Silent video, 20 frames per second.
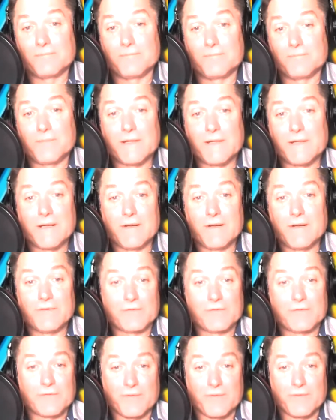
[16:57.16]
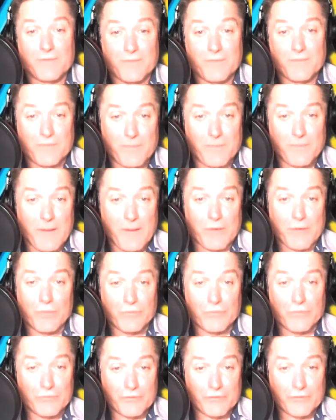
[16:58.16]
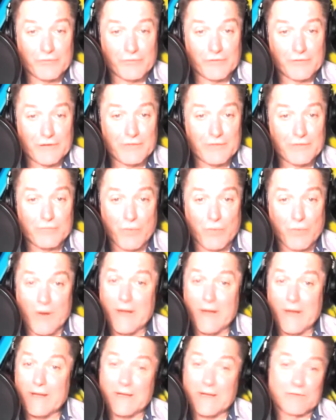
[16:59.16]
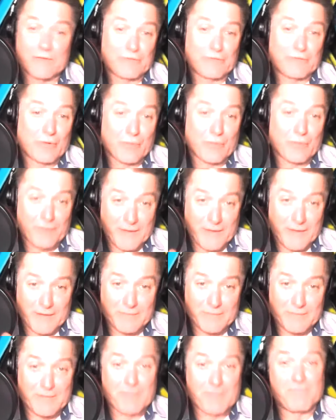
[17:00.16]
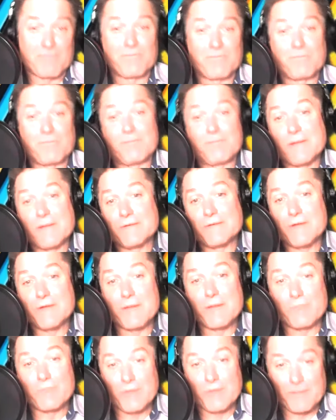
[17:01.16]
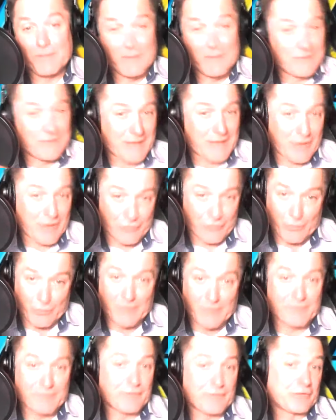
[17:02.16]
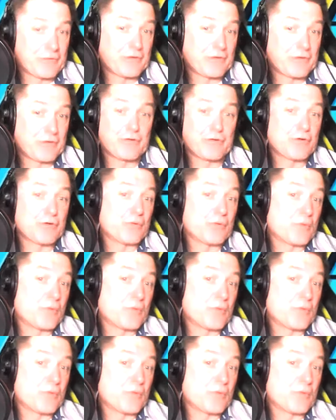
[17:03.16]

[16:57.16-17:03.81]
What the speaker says: because metal doesn't give way, and so they bend up or they bend down or whatever they're going to do